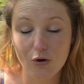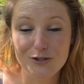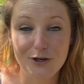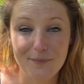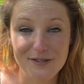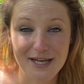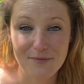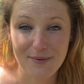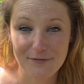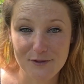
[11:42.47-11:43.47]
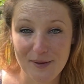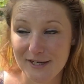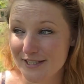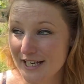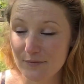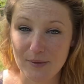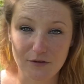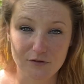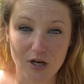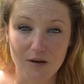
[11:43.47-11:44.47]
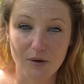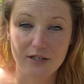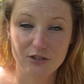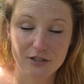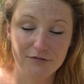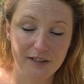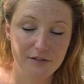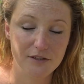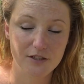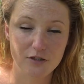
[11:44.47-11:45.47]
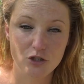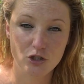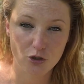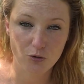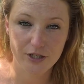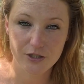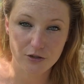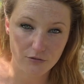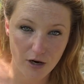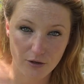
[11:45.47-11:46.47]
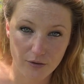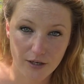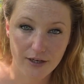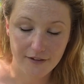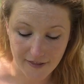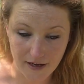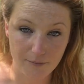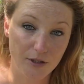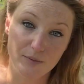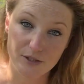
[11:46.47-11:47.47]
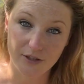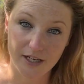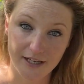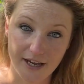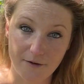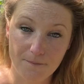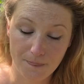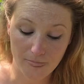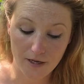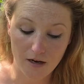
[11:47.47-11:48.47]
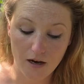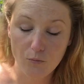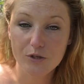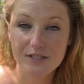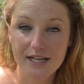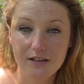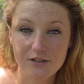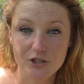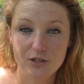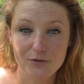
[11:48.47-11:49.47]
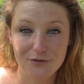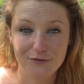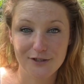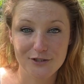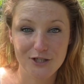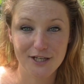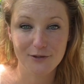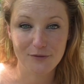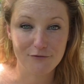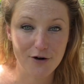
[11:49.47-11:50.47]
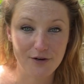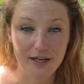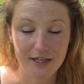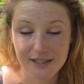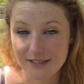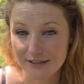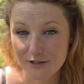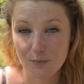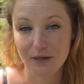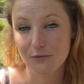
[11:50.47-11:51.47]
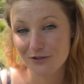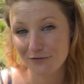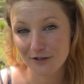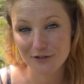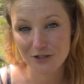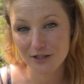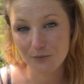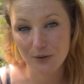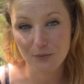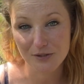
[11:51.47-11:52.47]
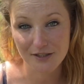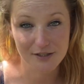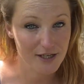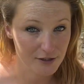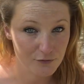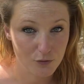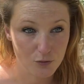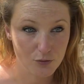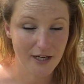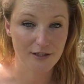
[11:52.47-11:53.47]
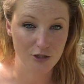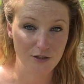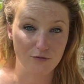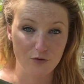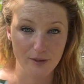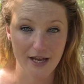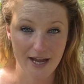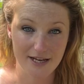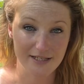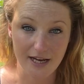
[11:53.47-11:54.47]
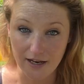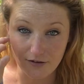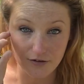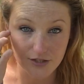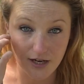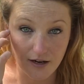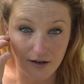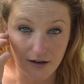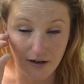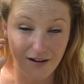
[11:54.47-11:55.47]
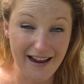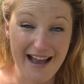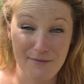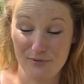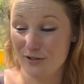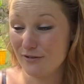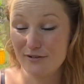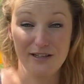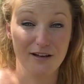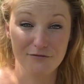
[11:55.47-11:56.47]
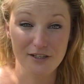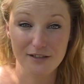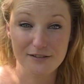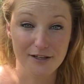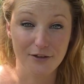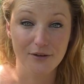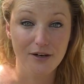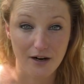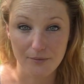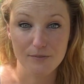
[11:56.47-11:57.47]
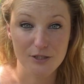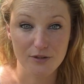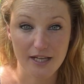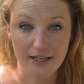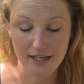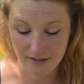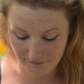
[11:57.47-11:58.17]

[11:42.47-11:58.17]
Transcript: took up the same amount of space, same amount of time, but I just found it such a joy to grow that I'm going to be doing it again. I would say last year was the first year that we've grown it. It isn't, but it was the first year that we were successful actually forming a head, and I absolutely loved it, so I'm going to be doing that again.